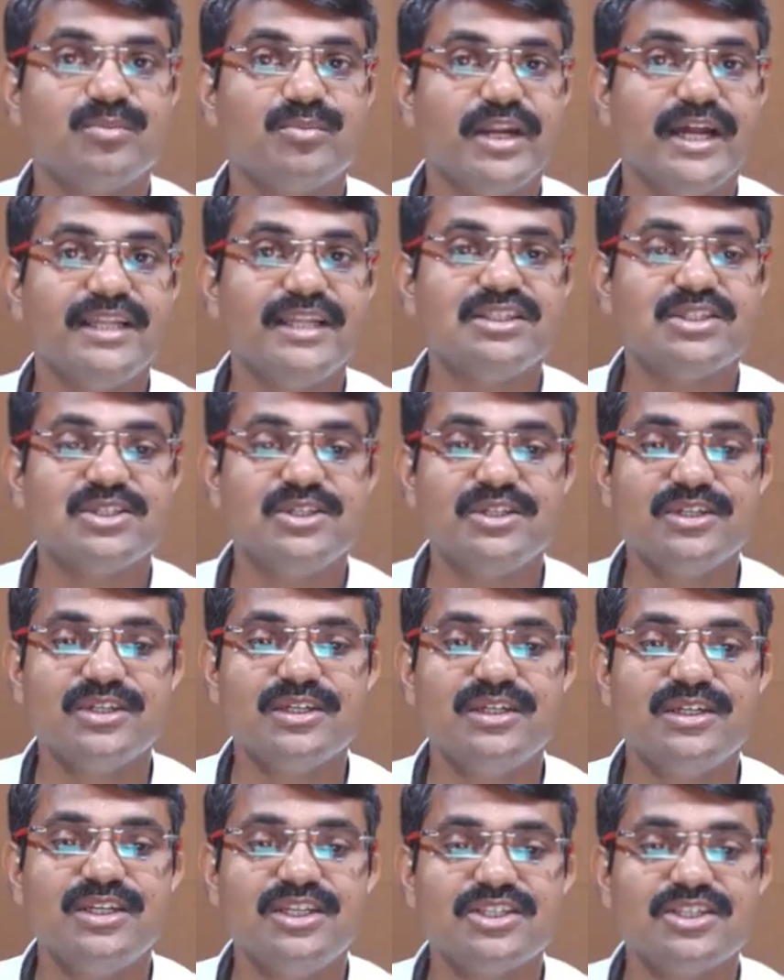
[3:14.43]
that is branch
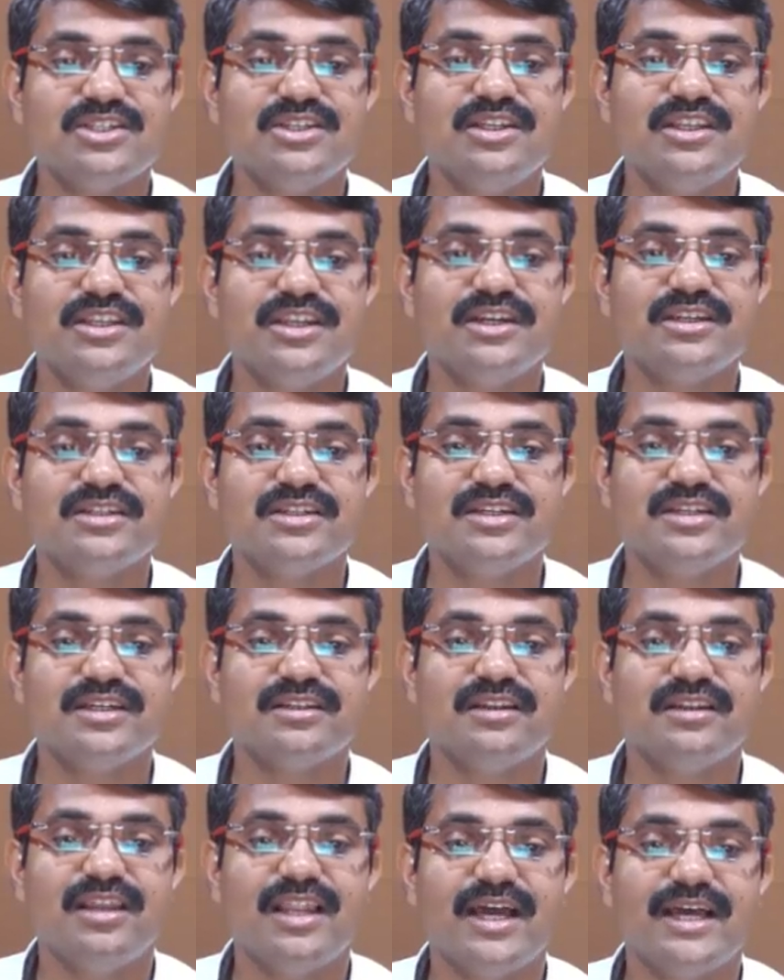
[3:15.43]
unconditionally
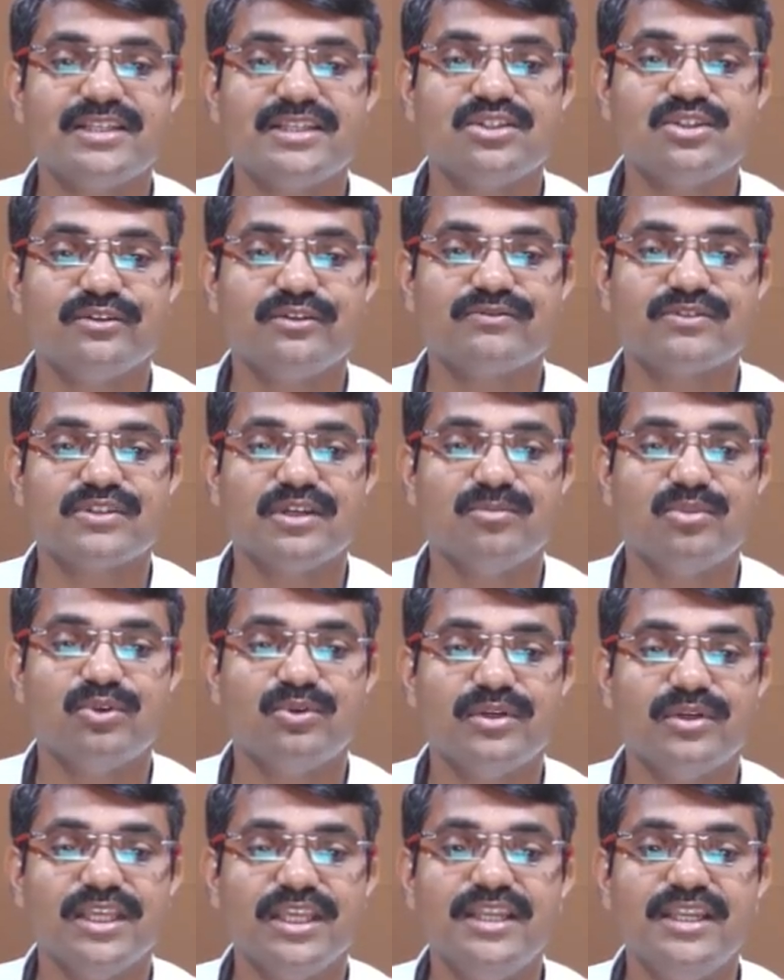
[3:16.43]
written at the last of
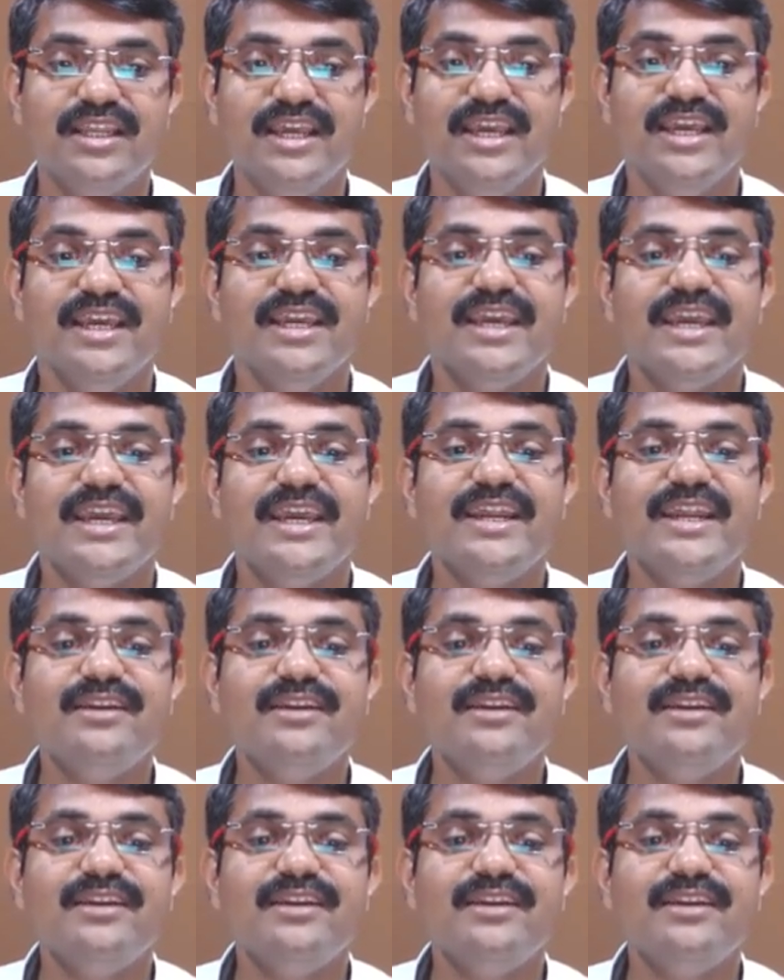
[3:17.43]
subroutine,